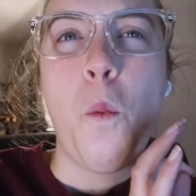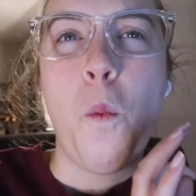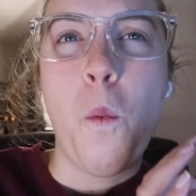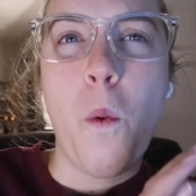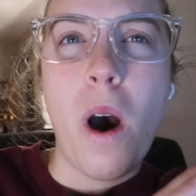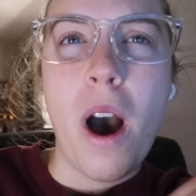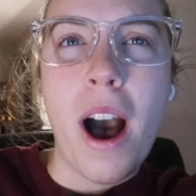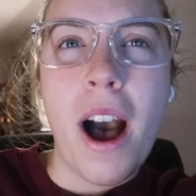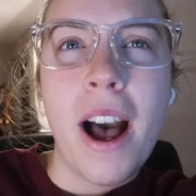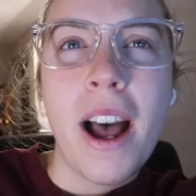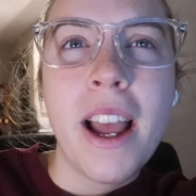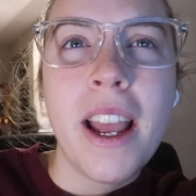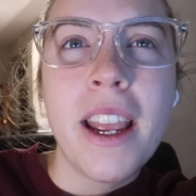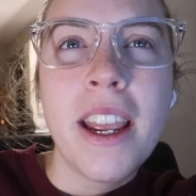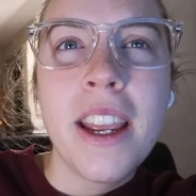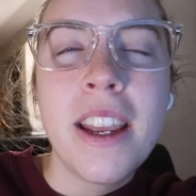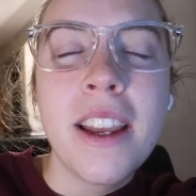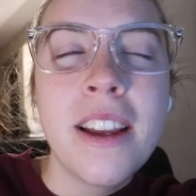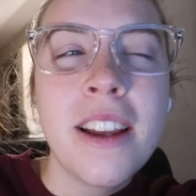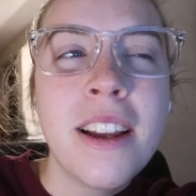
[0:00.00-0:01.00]

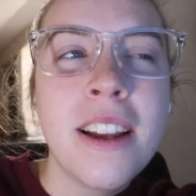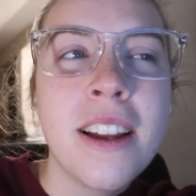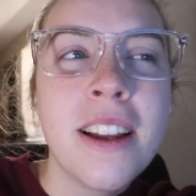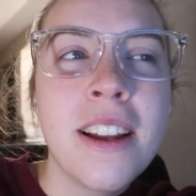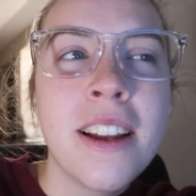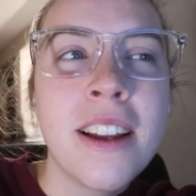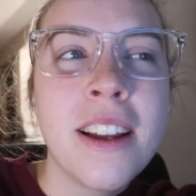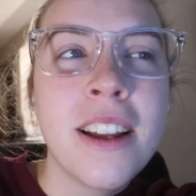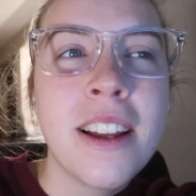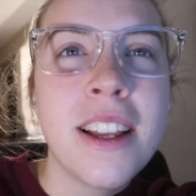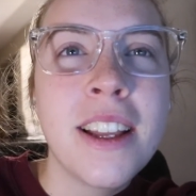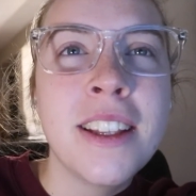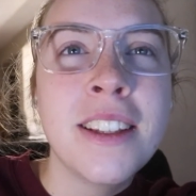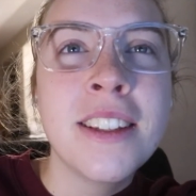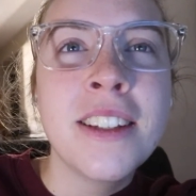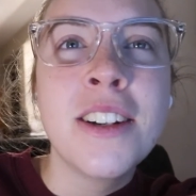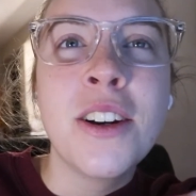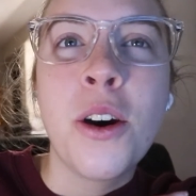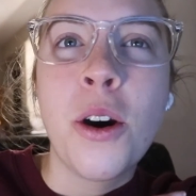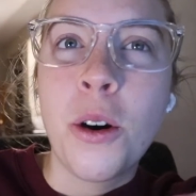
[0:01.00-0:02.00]
why is
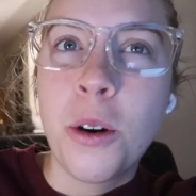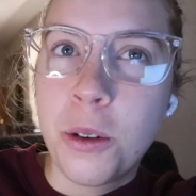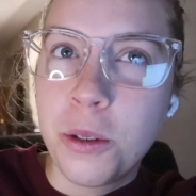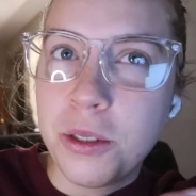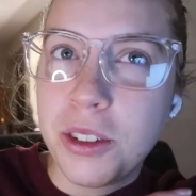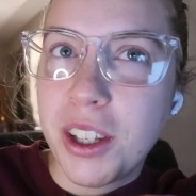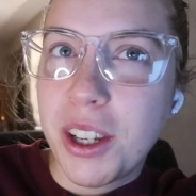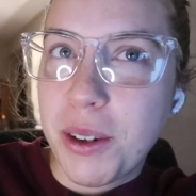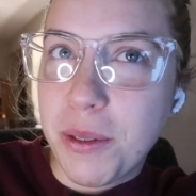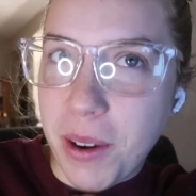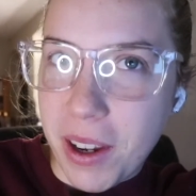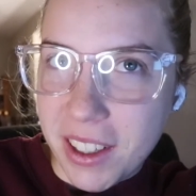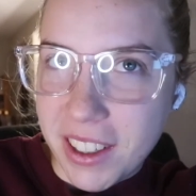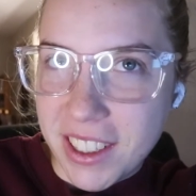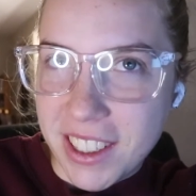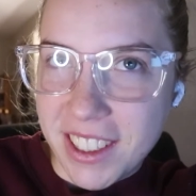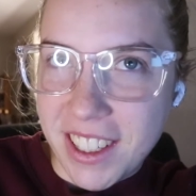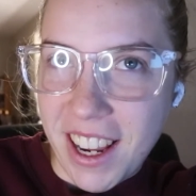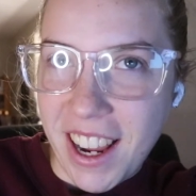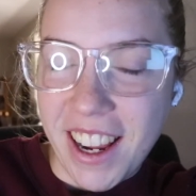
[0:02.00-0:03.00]
it only
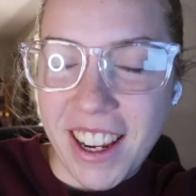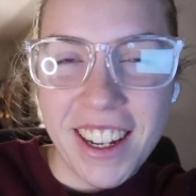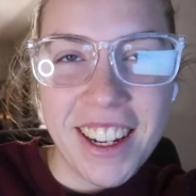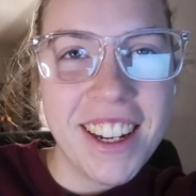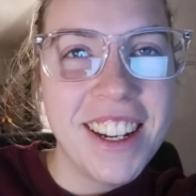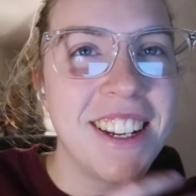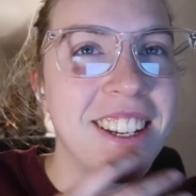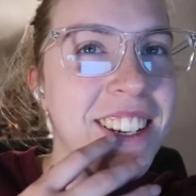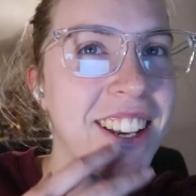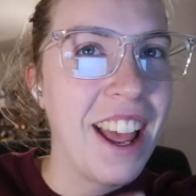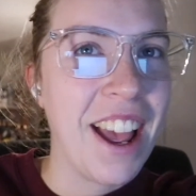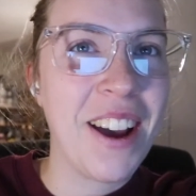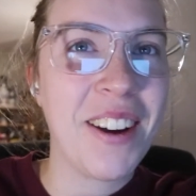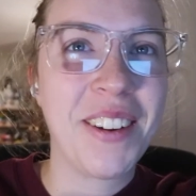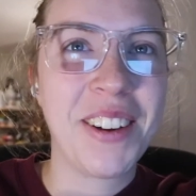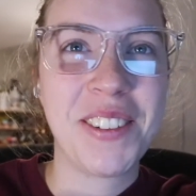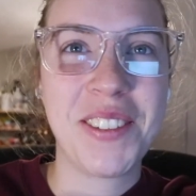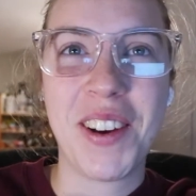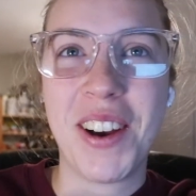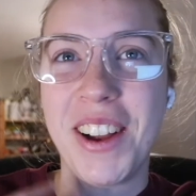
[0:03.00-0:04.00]
Wednesday? And now
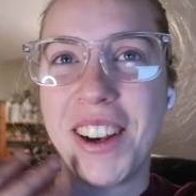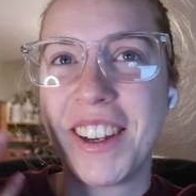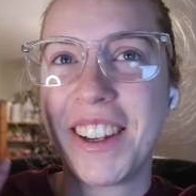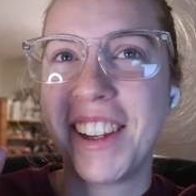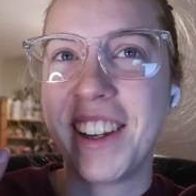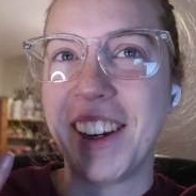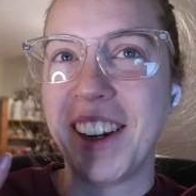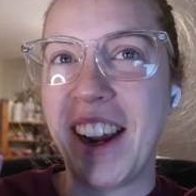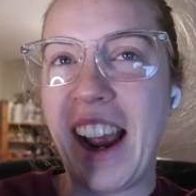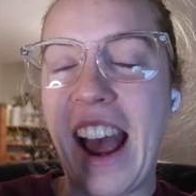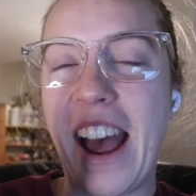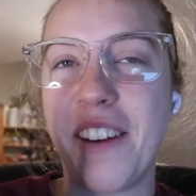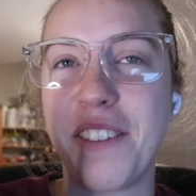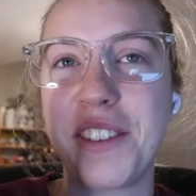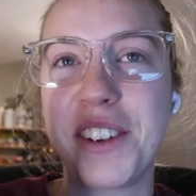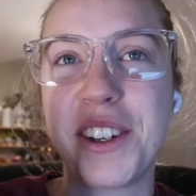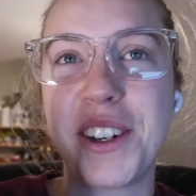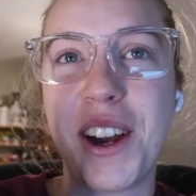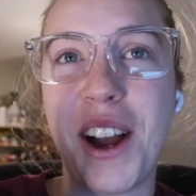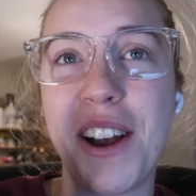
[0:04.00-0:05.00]
I'm on here
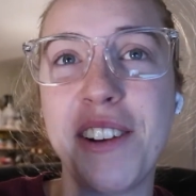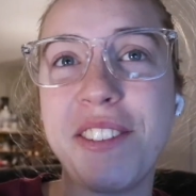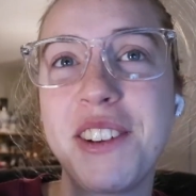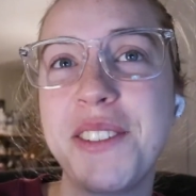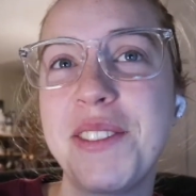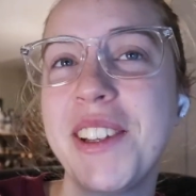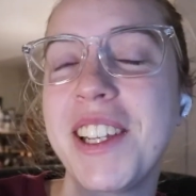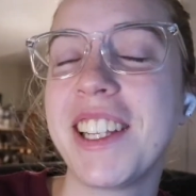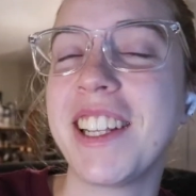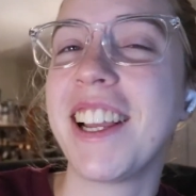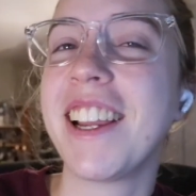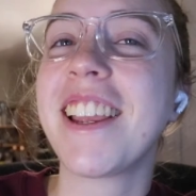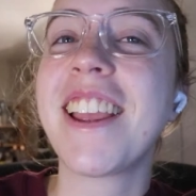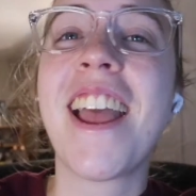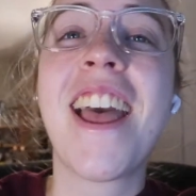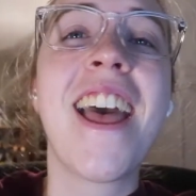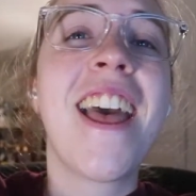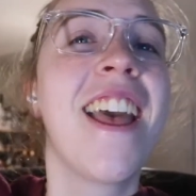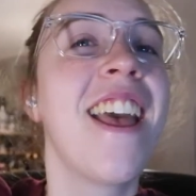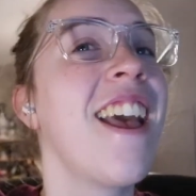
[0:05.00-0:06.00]
after coffee being like,
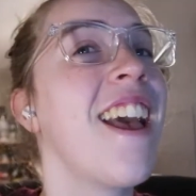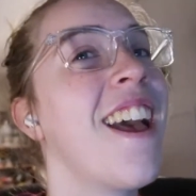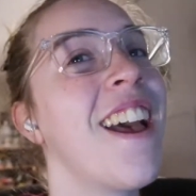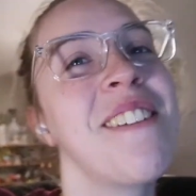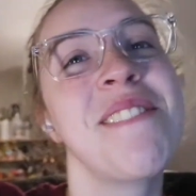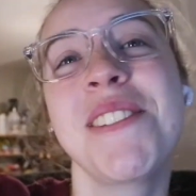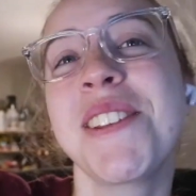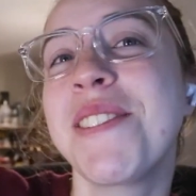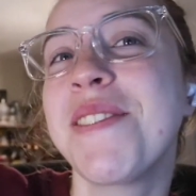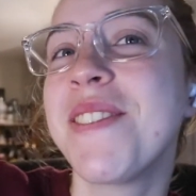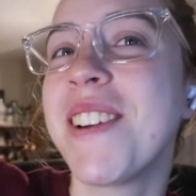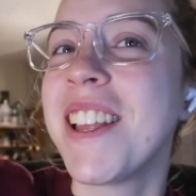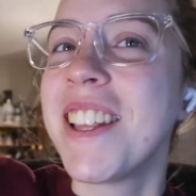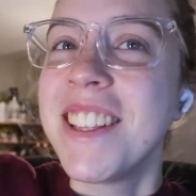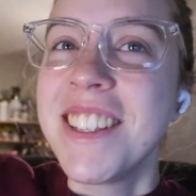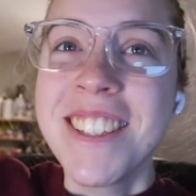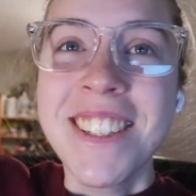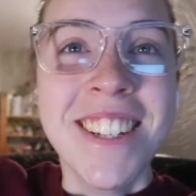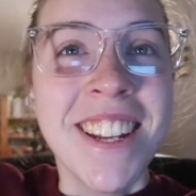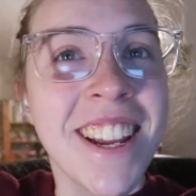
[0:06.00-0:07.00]
happy
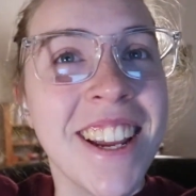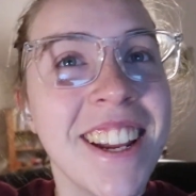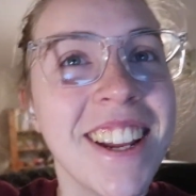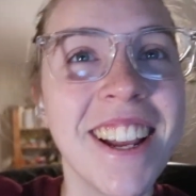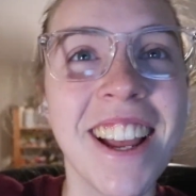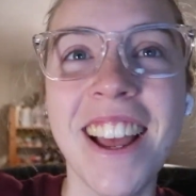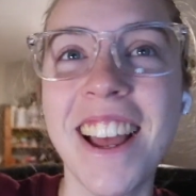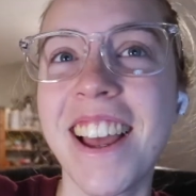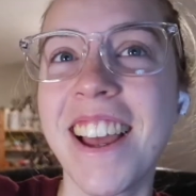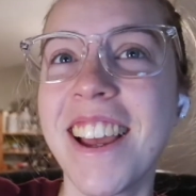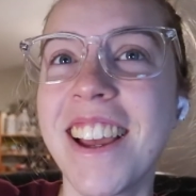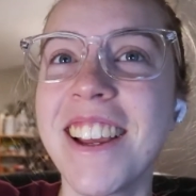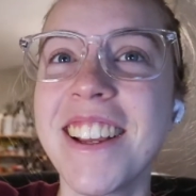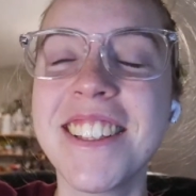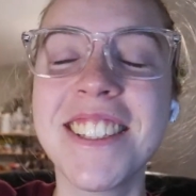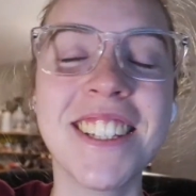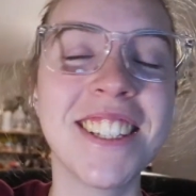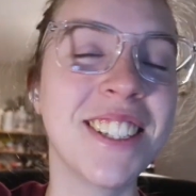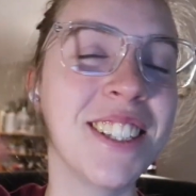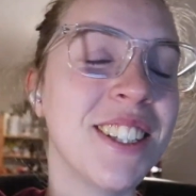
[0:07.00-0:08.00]
Wednesday, guys.
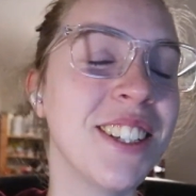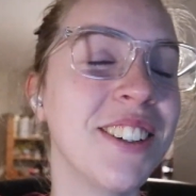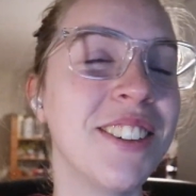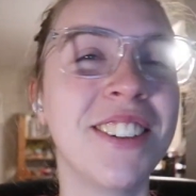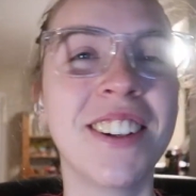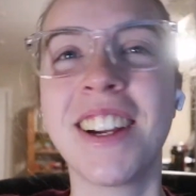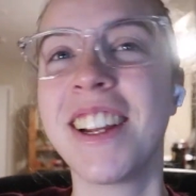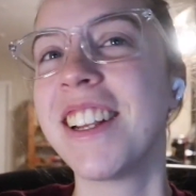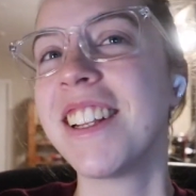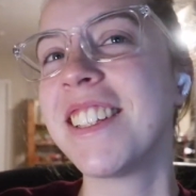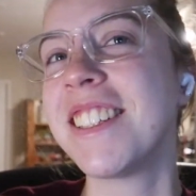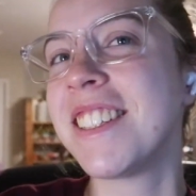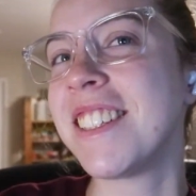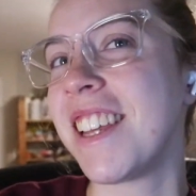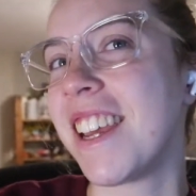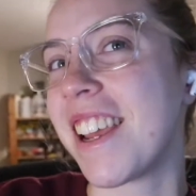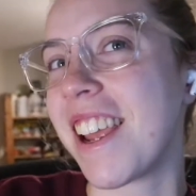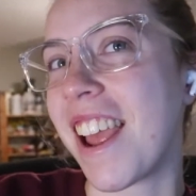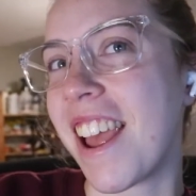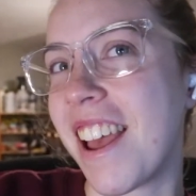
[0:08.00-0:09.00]
It's the greatest
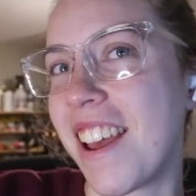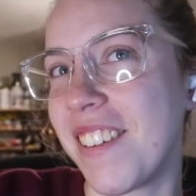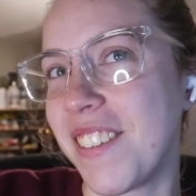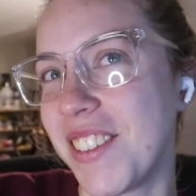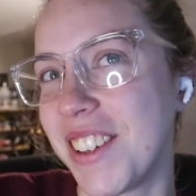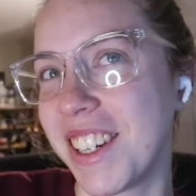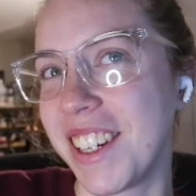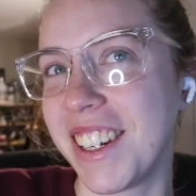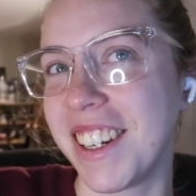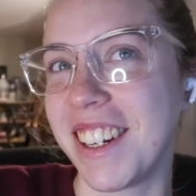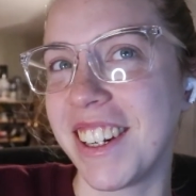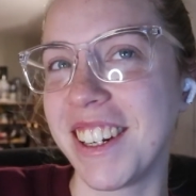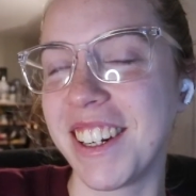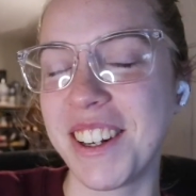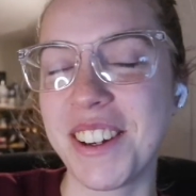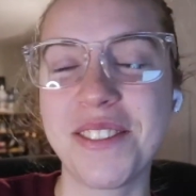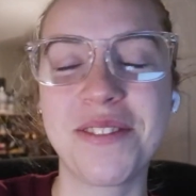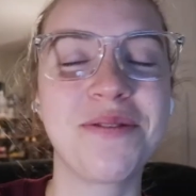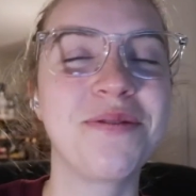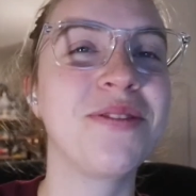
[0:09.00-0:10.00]
day
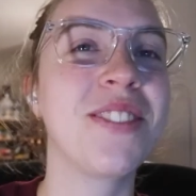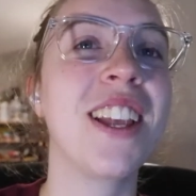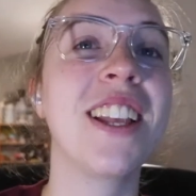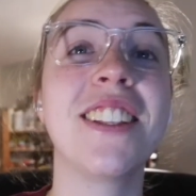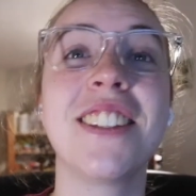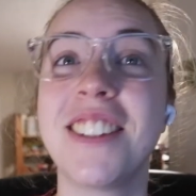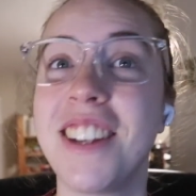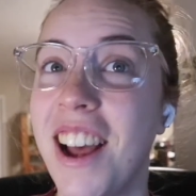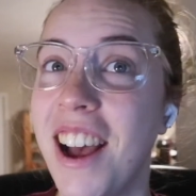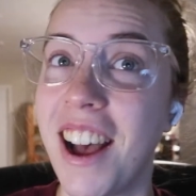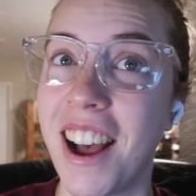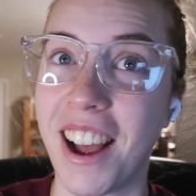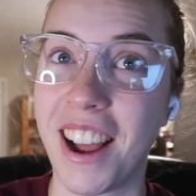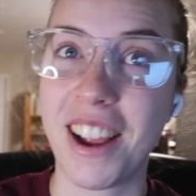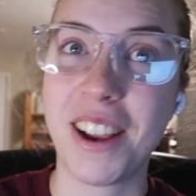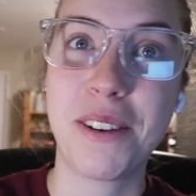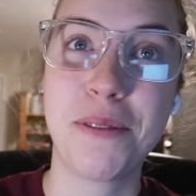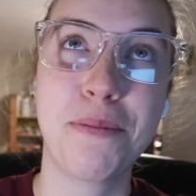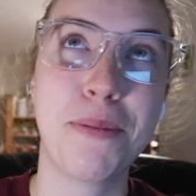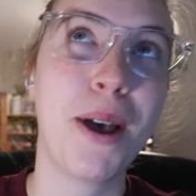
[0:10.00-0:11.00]
ever. It's
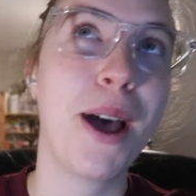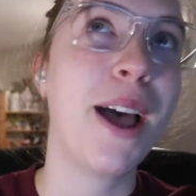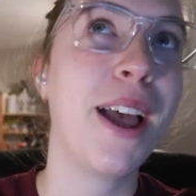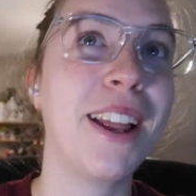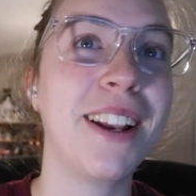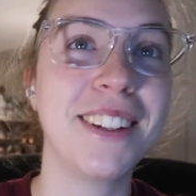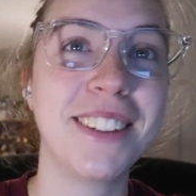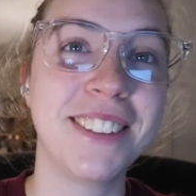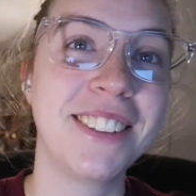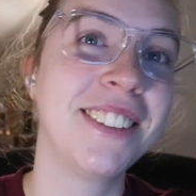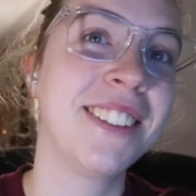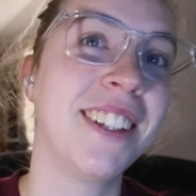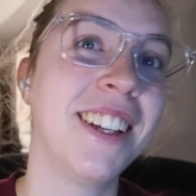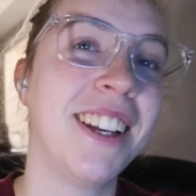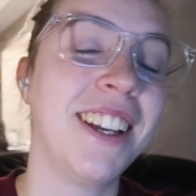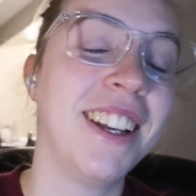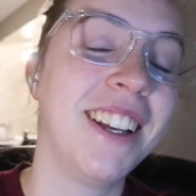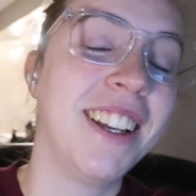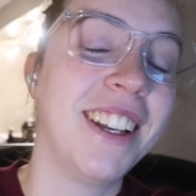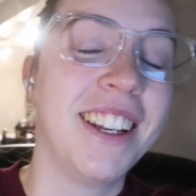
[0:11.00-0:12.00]
not, but
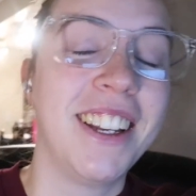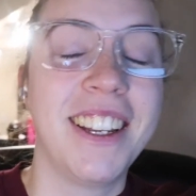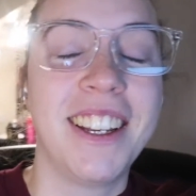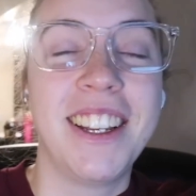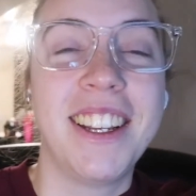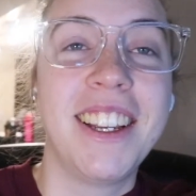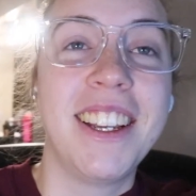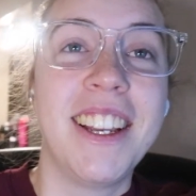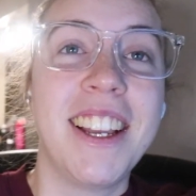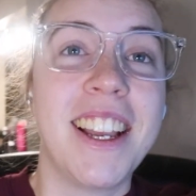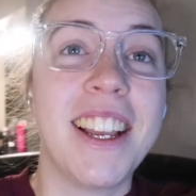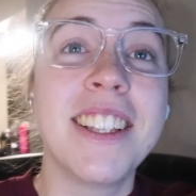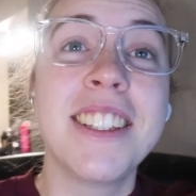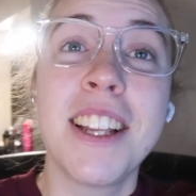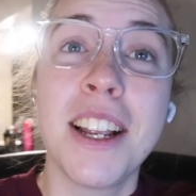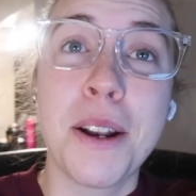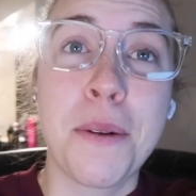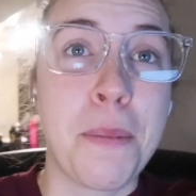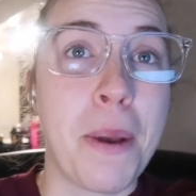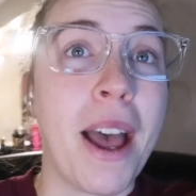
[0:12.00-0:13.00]
it's
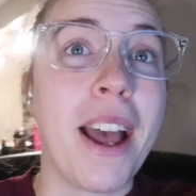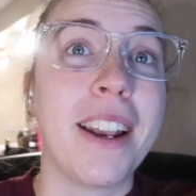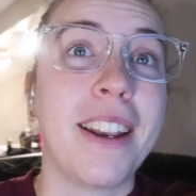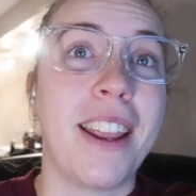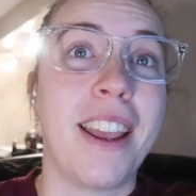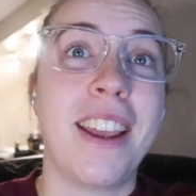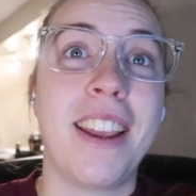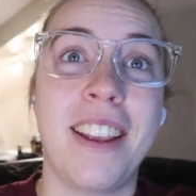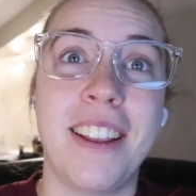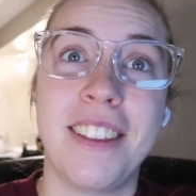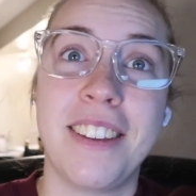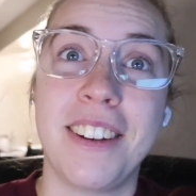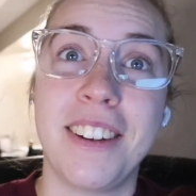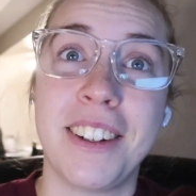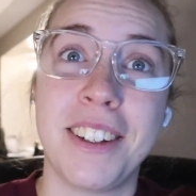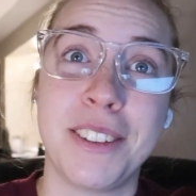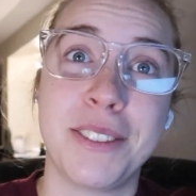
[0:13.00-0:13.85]
not a bad day either.